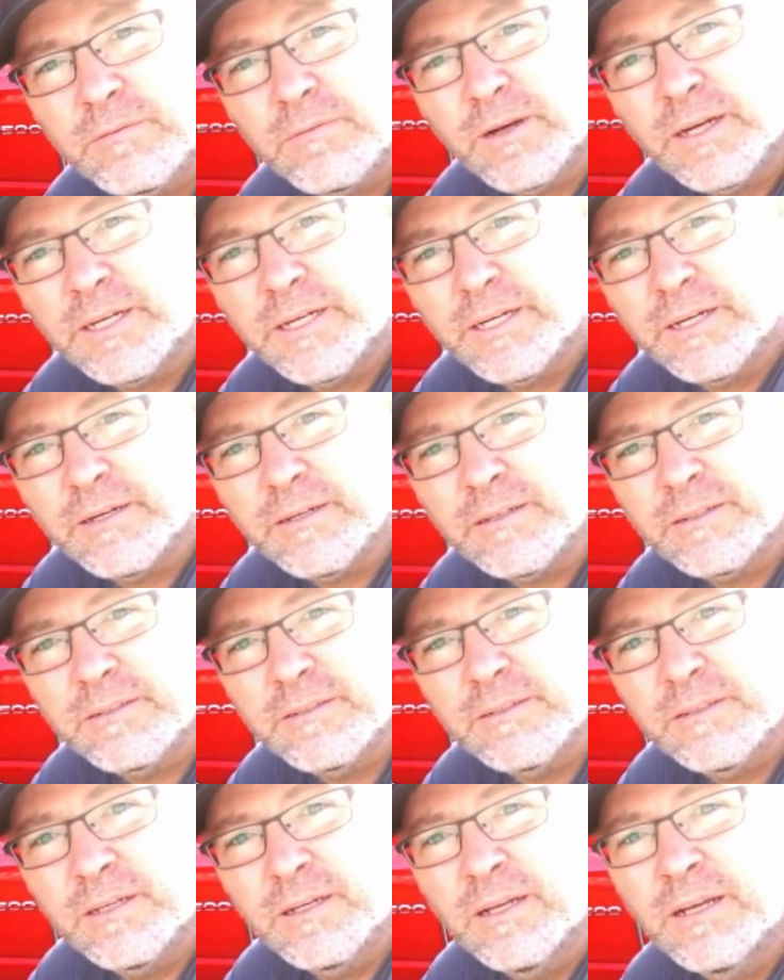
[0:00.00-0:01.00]
right here,
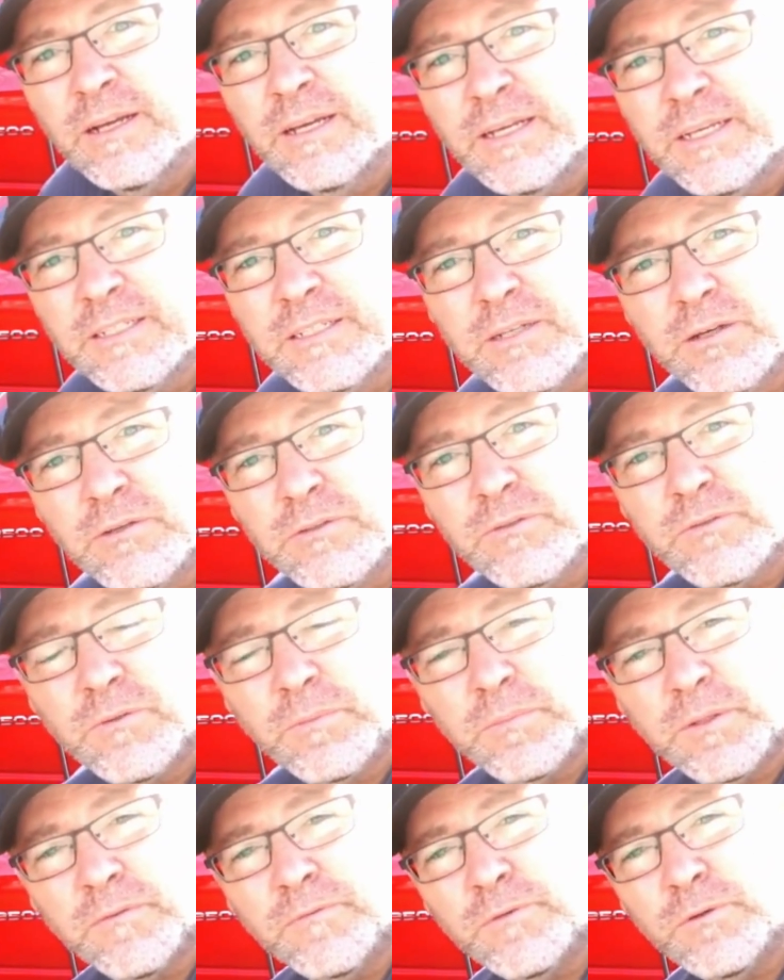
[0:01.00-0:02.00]
it goes
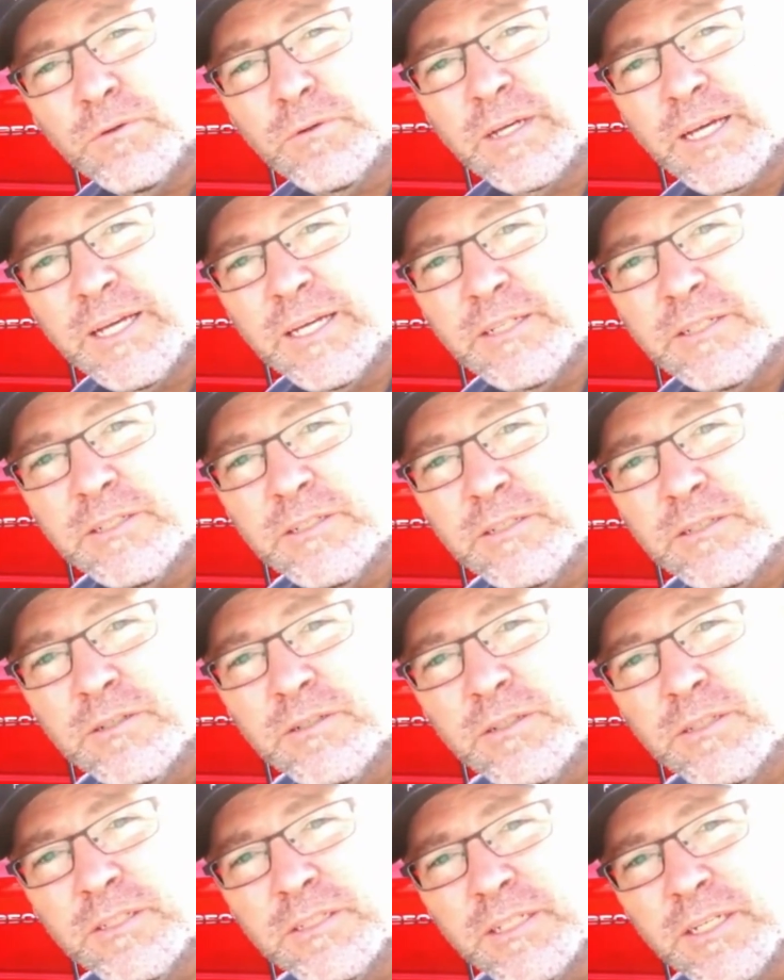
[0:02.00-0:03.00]
from the fuel gauge
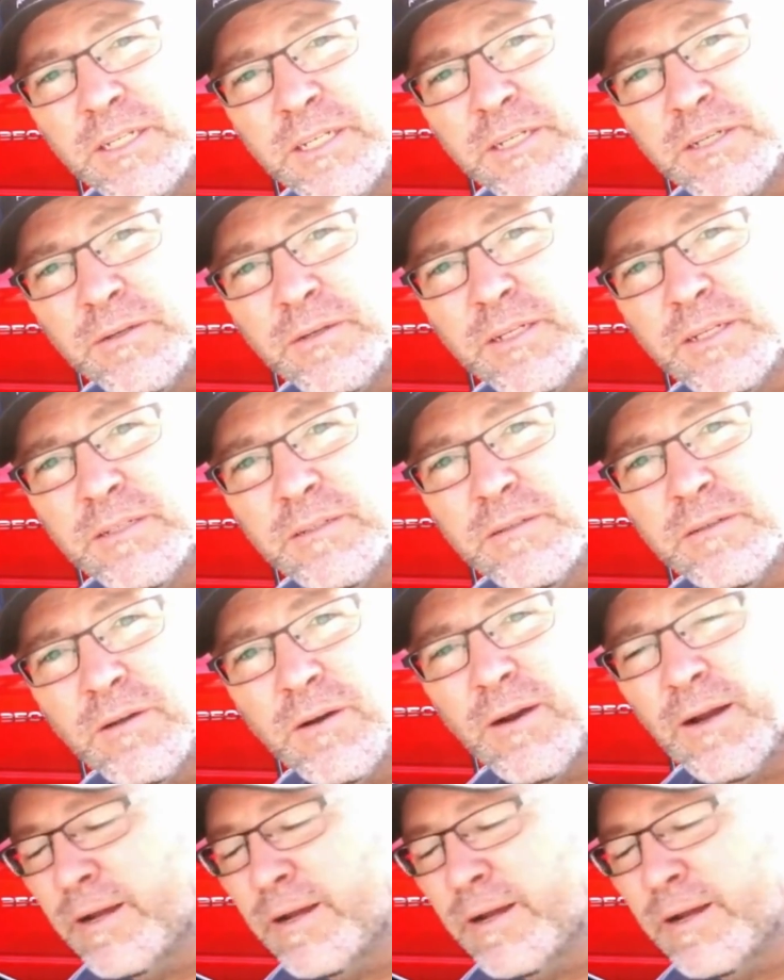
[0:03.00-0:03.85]
to the sending unit, all